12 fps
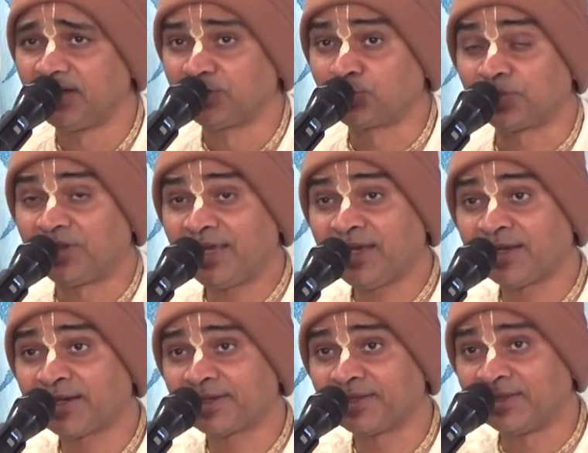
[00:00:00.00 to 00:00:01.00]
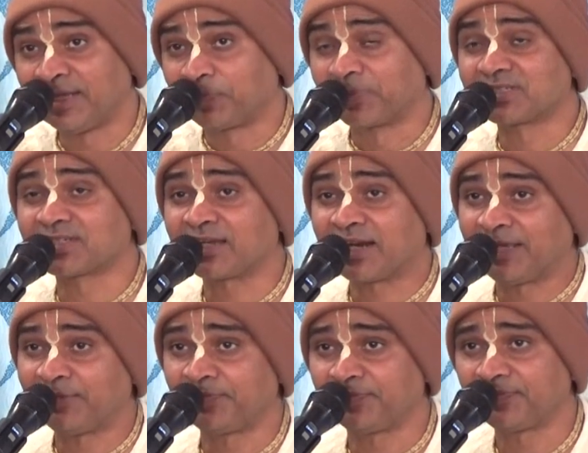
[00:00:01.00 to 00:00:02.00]
So there they
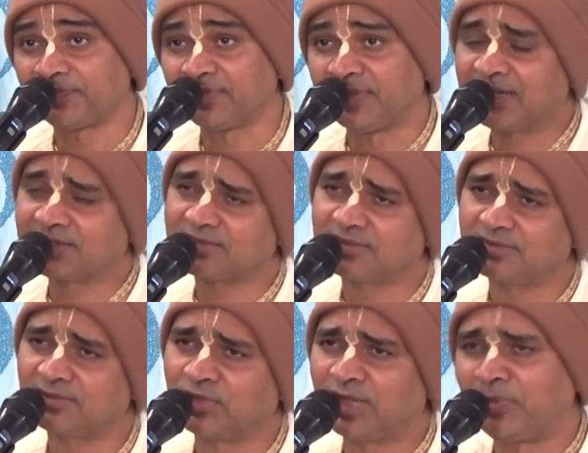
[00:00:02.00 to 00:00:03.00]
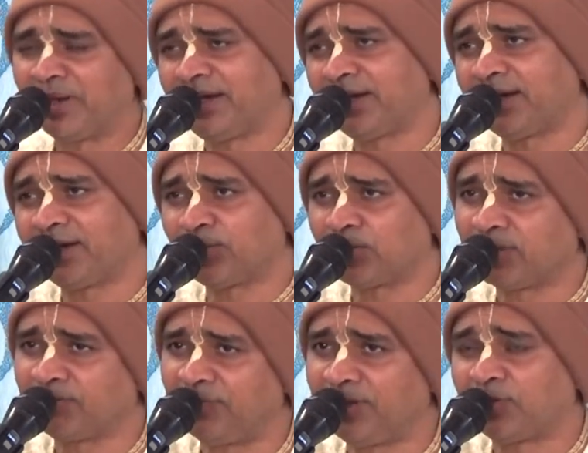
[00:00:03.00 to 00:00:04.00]
prescribe, yes, you can meditate on
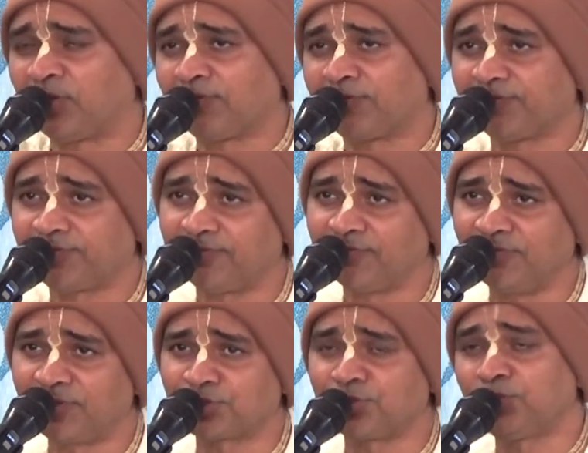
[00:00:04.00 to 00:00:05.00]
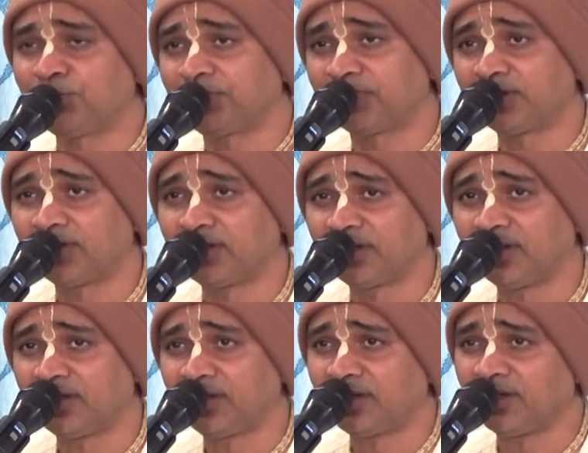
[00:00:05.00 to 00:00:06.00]
the feet of Vishnu,
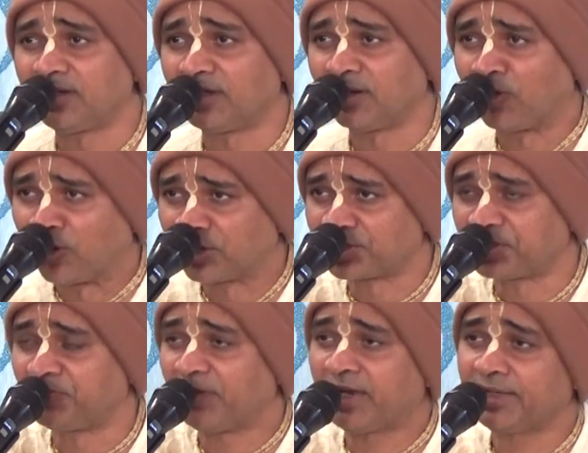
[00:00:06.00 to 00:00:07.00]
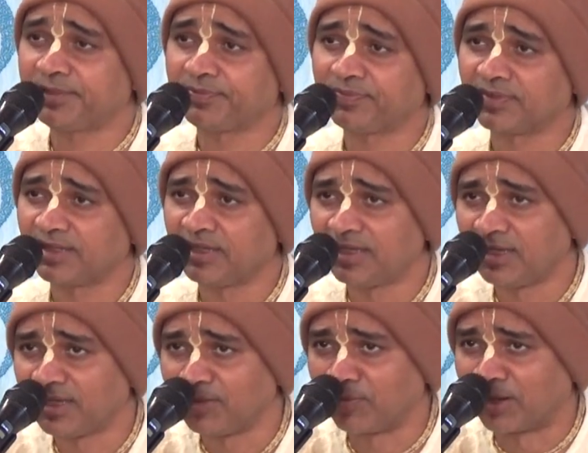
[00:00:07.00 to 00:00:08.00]
Lord
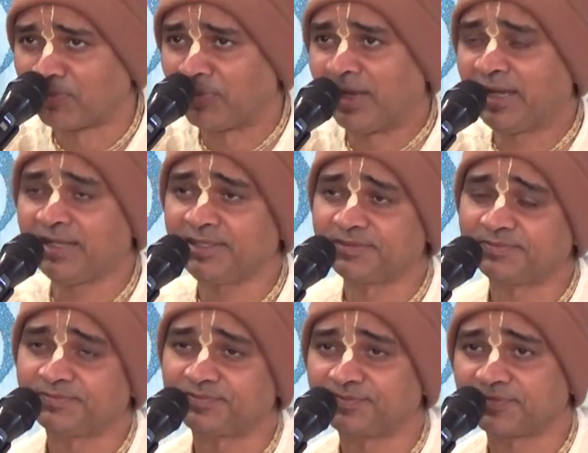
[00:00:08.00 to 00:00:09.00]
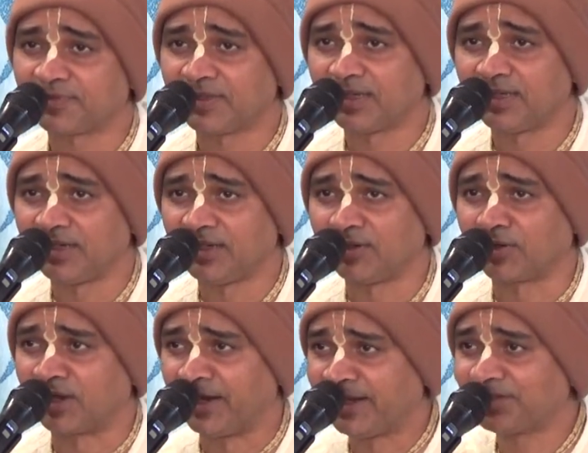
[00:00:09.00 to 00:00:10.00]
Shiva, Brahma,
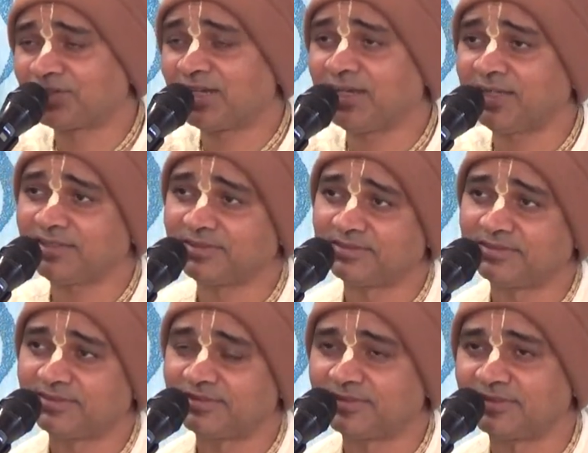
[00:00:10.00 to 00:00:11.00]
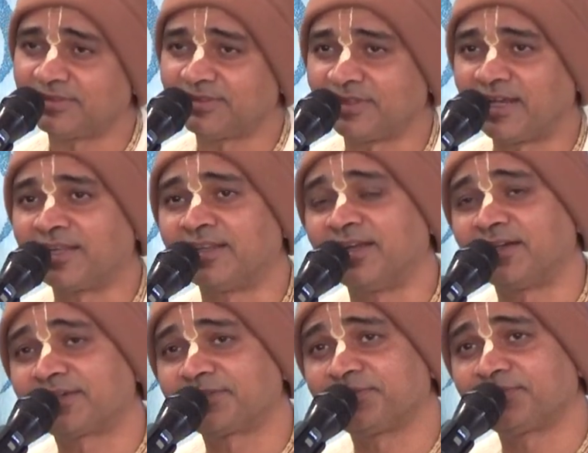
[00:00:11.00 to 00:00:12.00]
Ganesha, like that.